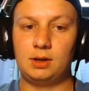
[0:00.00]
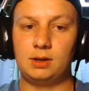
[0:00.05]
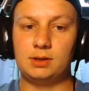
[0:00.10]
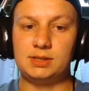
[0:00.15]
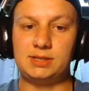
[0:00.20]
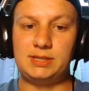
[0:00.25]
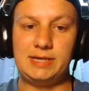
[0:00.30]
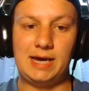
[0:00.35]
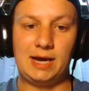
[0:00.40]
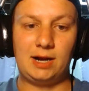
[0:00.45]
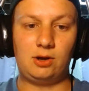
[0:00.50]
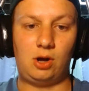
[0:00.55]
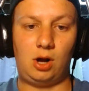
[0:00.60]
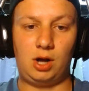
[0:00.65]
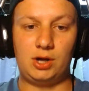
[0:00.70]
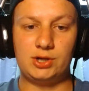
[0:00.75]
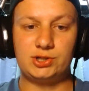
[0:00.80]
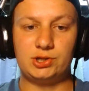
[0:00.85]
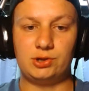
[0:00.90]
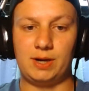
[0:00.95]
Seattle
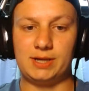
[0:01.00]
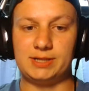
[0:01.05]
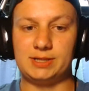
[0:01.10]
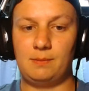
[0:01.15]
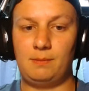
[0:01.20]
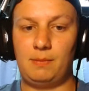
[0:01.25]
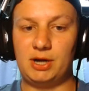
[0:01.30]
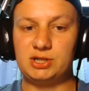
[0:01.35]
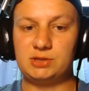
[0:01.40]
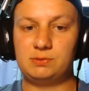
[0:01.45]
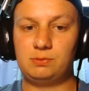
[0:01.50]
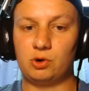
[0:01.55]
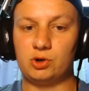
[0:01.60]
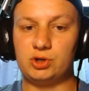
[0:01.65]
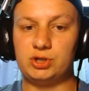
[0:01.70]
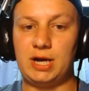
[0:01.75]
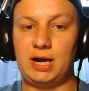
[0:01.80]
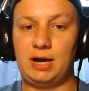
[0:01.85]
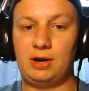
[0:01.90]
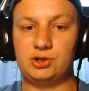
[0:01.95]
also has a much more
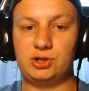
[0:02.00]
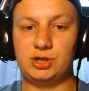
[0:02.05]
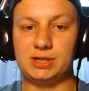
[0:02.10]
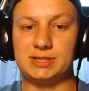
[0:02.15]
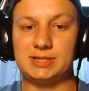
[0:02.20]
challenging